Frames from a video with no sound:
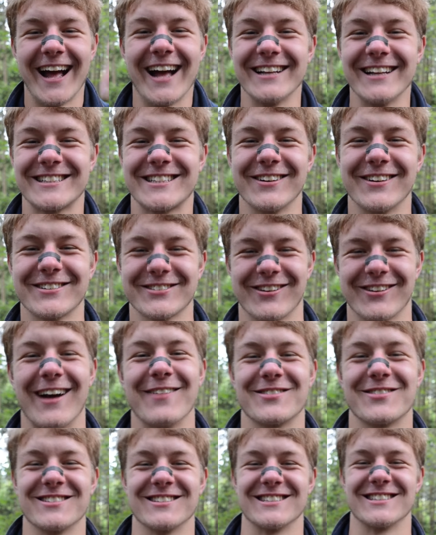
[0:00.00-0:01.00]
and subscribe
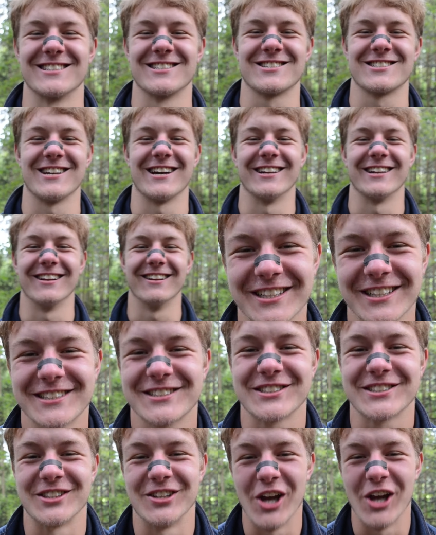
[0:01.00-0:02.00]
to this channel.
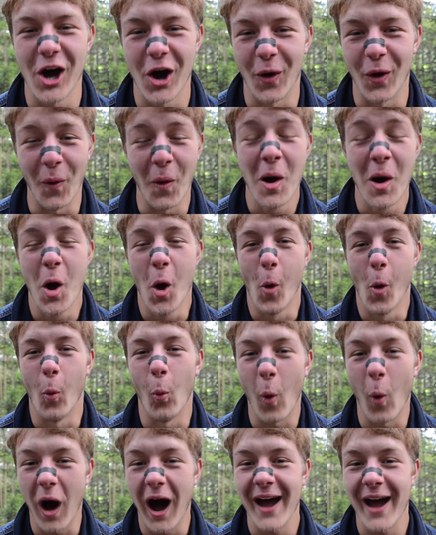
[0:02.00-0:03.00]
know
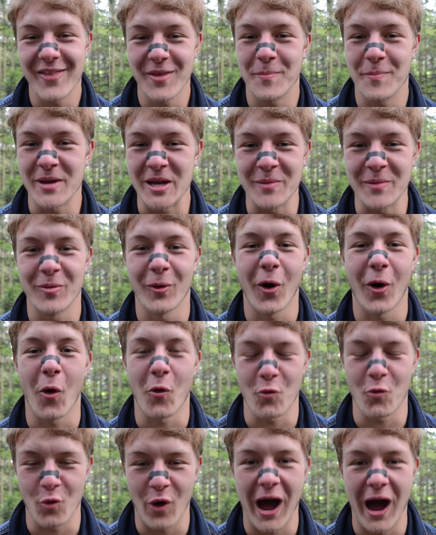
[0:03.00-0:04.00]
why the people
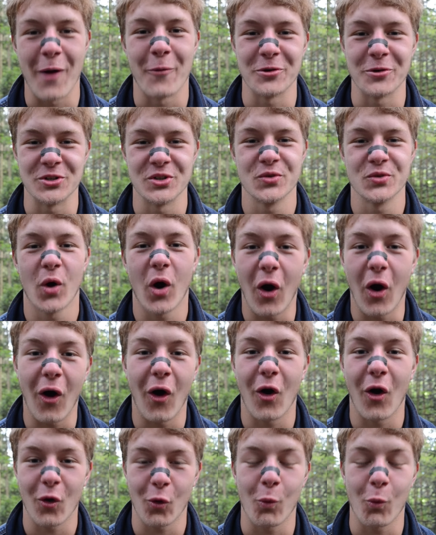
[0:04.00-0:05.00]
around you
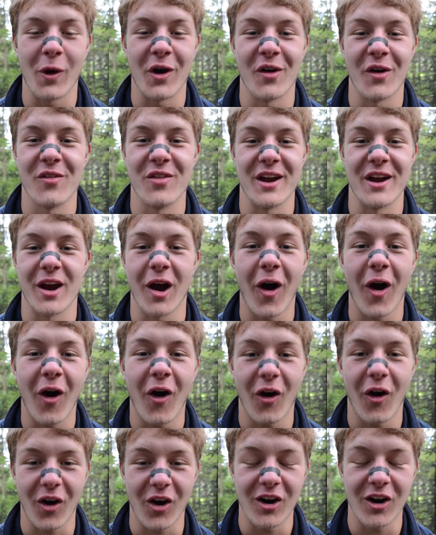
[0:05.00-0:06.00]
are where they
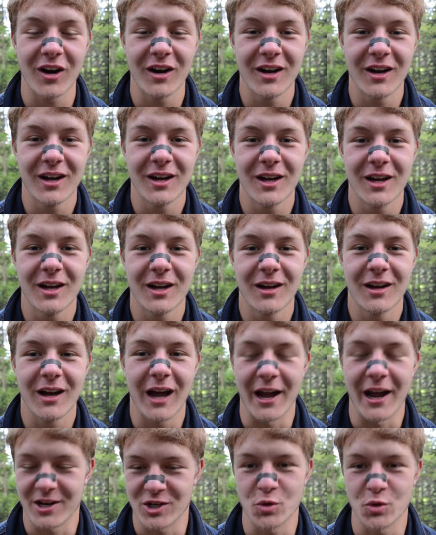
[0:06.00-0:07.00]
are,
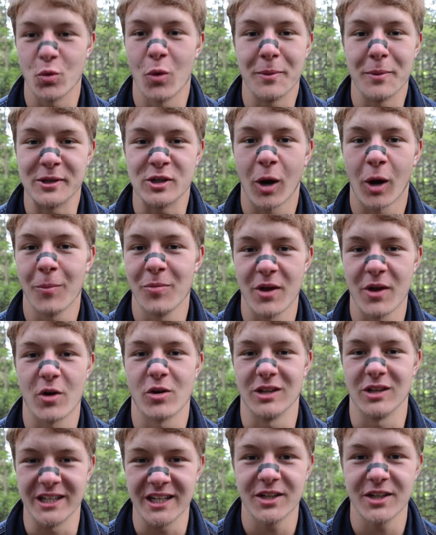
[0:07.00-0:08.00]
and you will become their
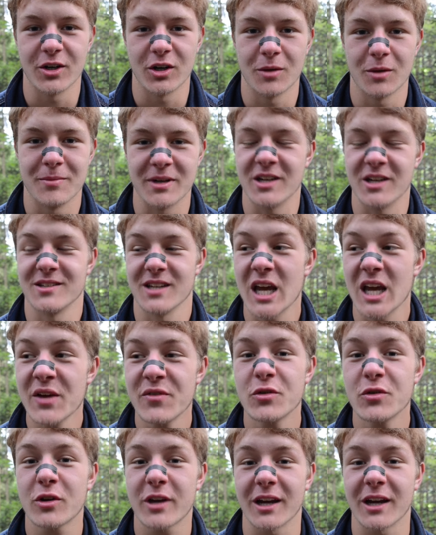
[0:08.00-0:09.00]
leader. Because if
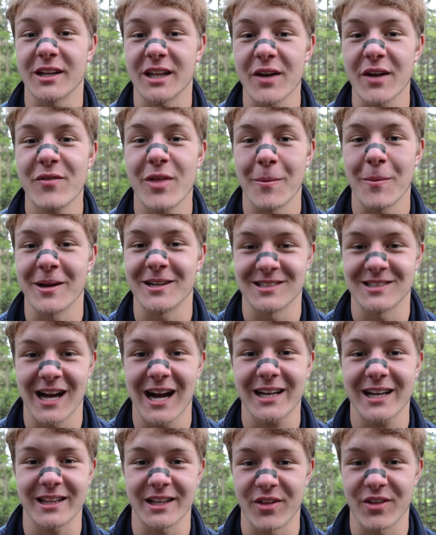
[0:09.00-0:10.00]
you can give them
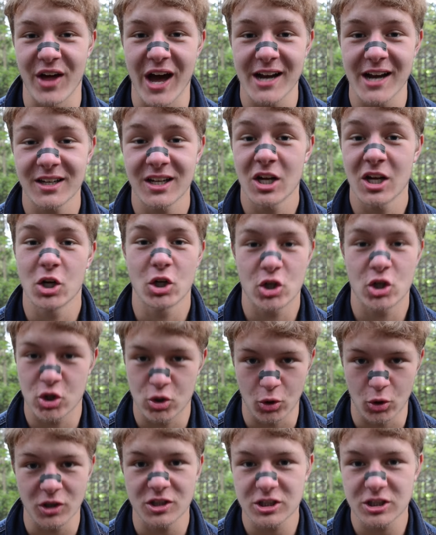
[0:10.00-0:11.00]
exactly that,
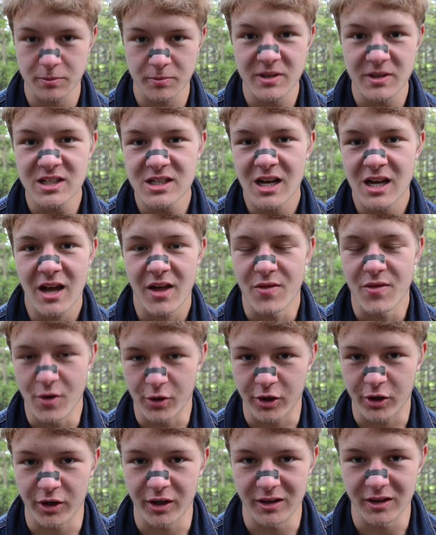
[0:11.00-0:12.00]
trust me, they're
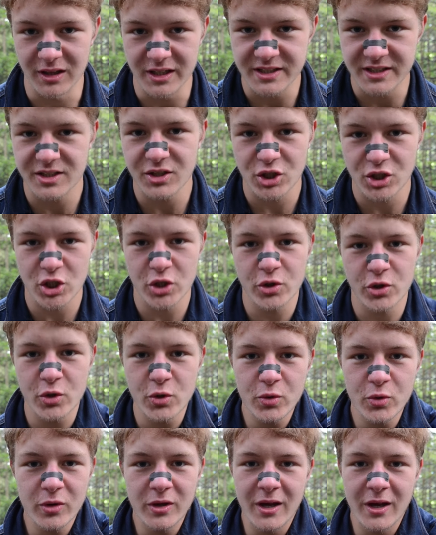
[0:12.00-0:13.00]
gonna listen to
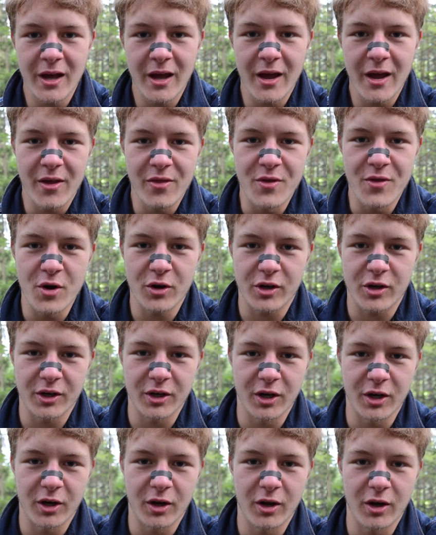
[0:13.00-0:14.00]
you, they're
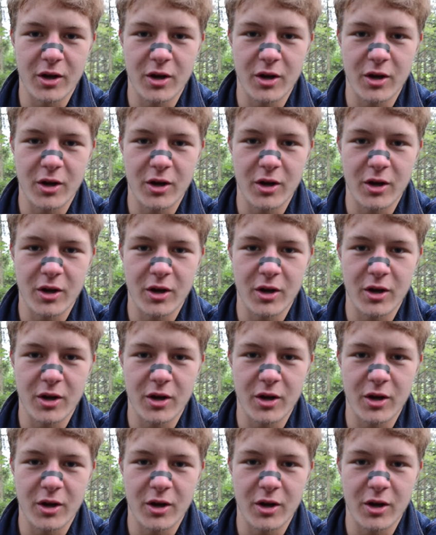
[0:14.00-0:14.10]
gonna